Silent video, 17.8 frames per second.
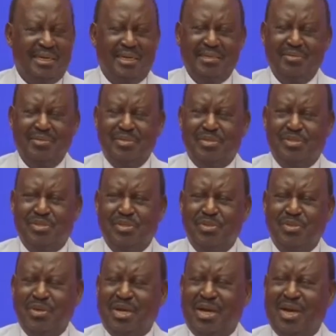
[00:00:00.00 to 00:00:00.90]
And we
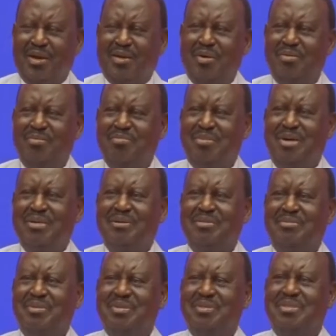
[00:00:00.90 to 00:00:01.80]
saw how
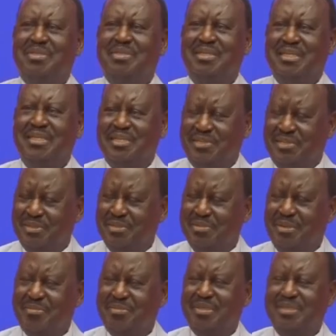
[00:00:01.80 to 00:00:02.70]
many
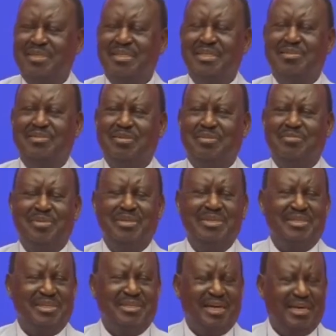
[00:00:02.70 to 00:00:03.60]
deals were
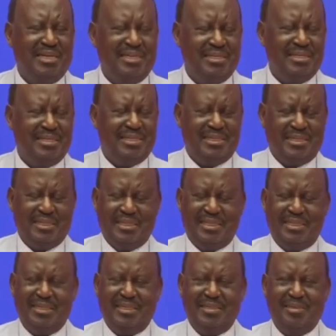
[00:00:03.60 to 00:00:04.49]
being signed,
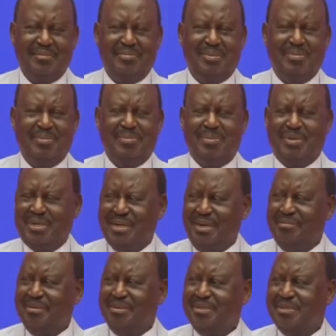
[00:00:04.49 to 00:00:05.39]
people
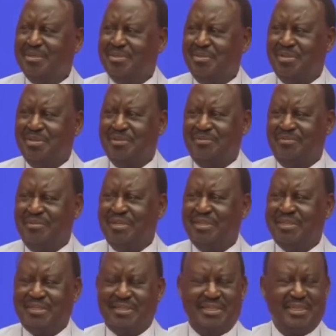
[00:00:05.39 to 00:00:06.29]
coming to
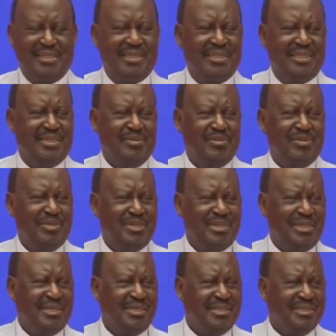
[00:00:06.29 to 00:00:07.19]
invest in
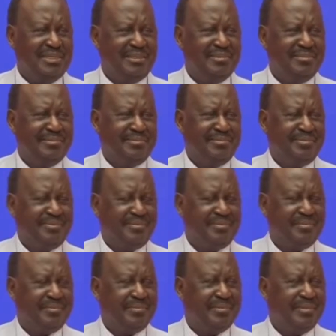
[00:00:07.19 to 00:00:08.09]
Gujarat.
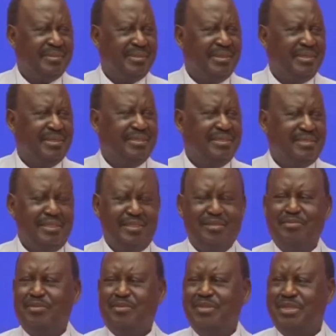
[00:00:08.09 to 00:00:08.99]

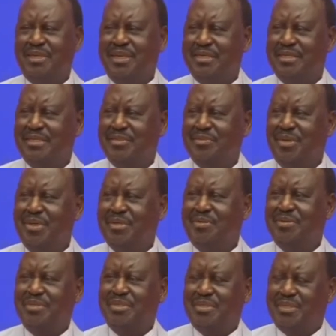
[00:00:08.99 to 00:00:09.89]
State of Gujarat is
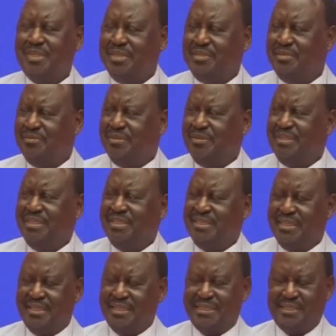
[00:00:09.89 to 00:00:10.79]
one of the states of
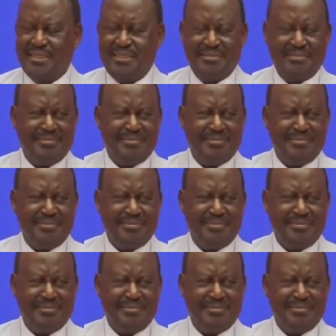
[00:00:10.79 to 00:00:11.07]
India.